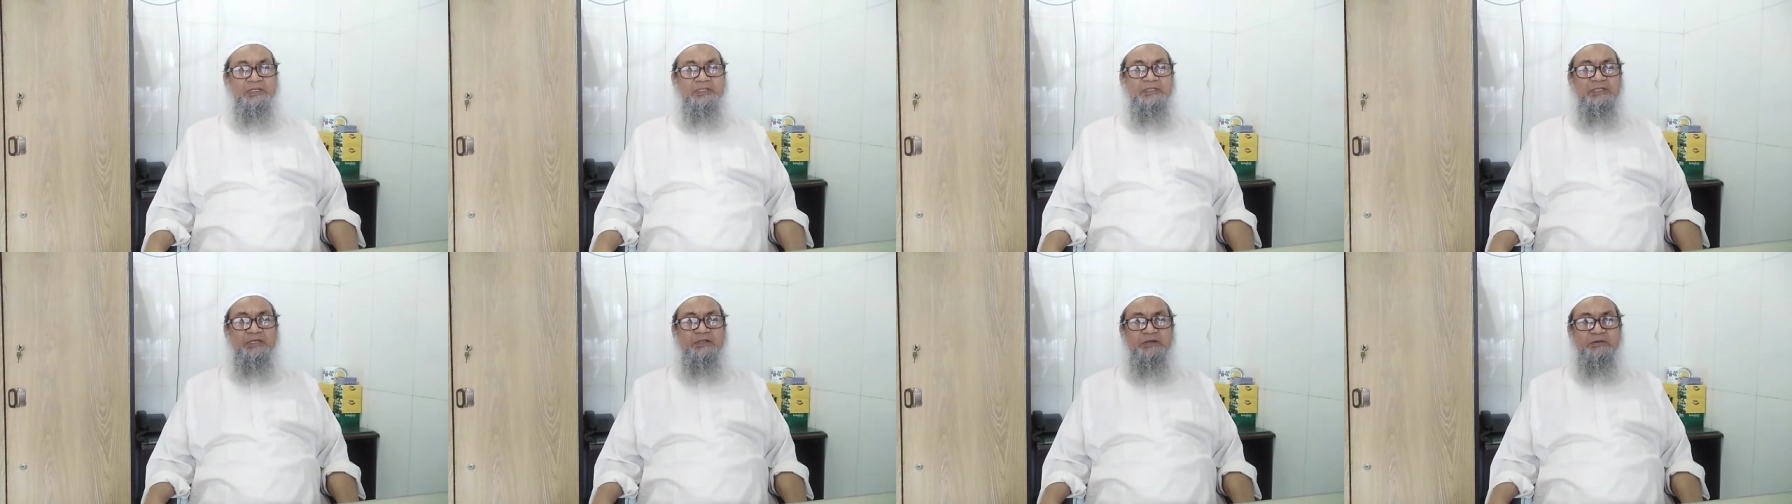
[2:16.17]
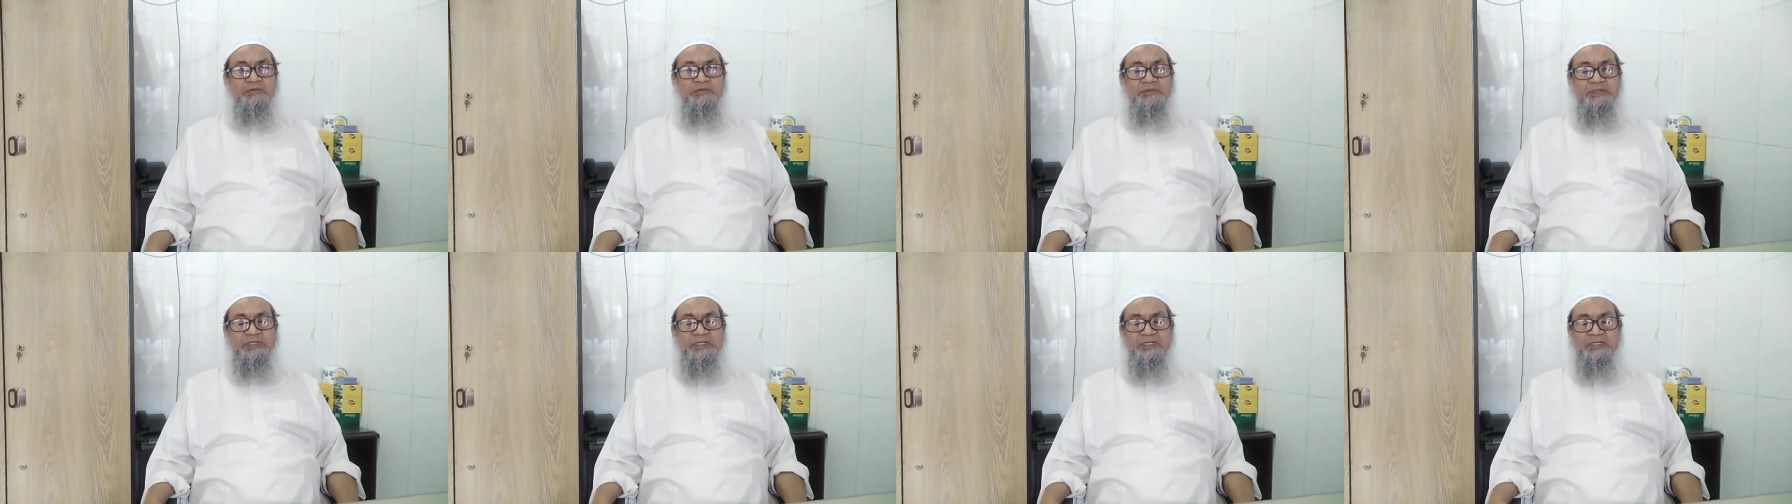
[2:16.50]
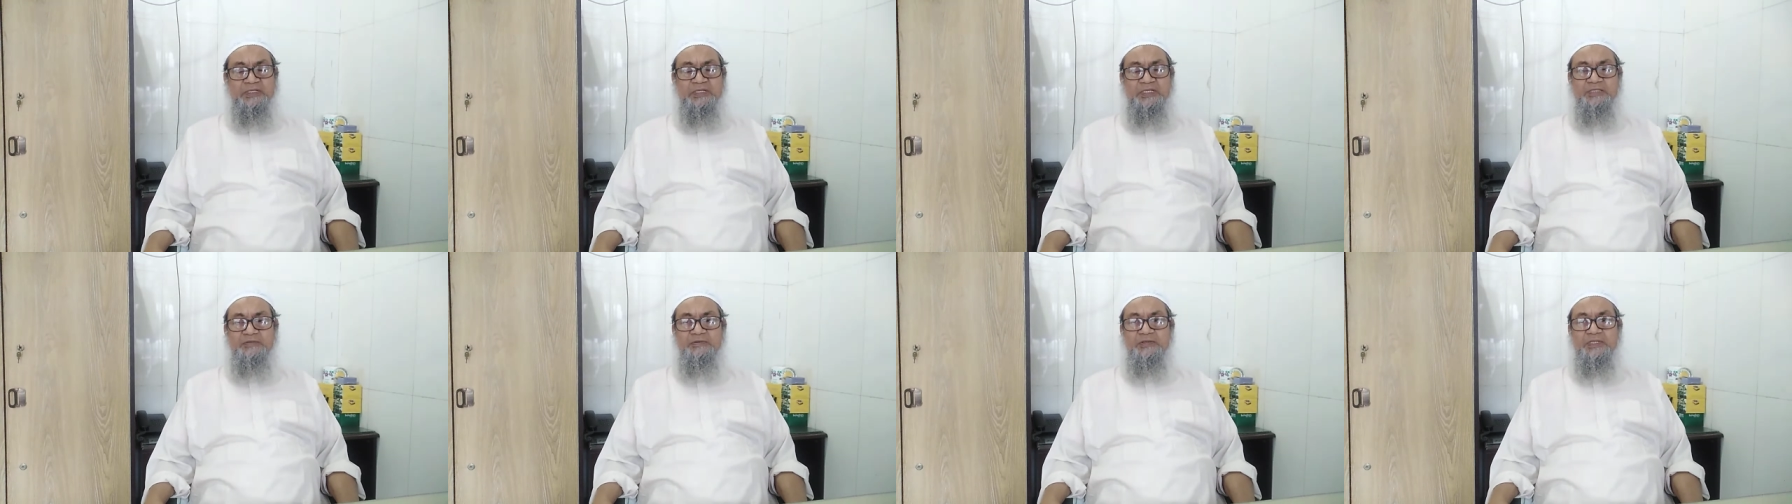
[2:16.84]
there will
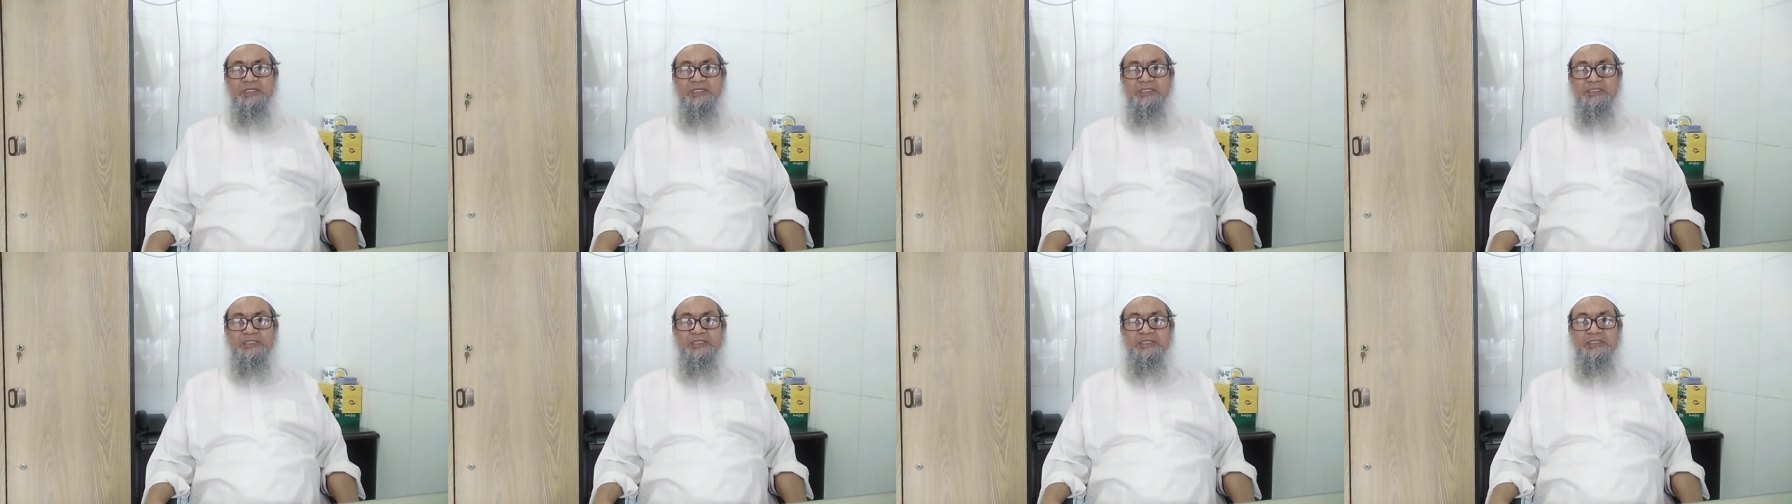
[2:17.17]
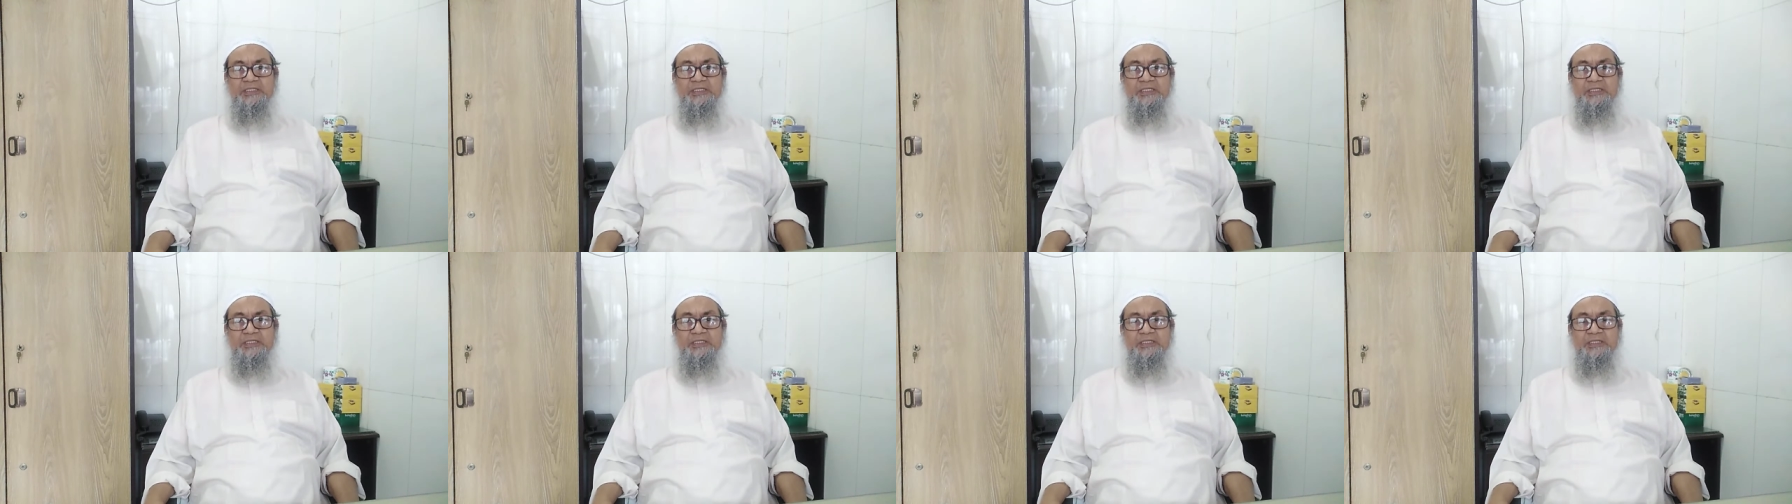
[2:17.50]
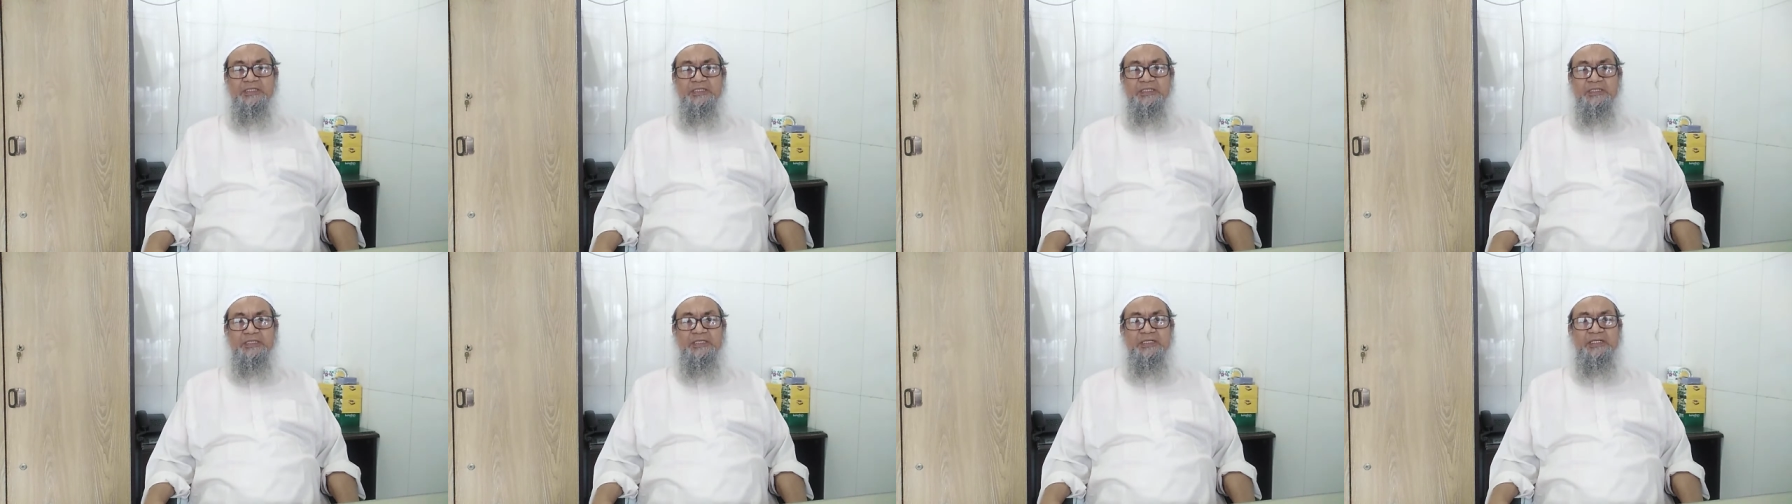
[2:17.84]
increase venous return,